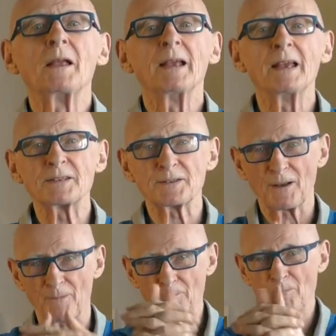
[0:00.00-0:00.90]
Is it
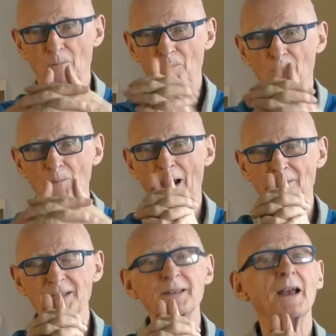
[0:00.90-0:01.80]
a
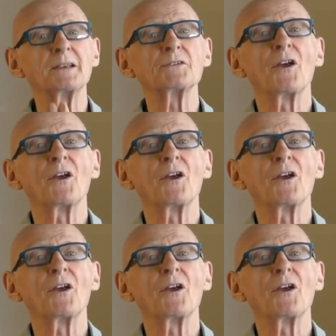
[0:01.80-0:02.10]
parasite?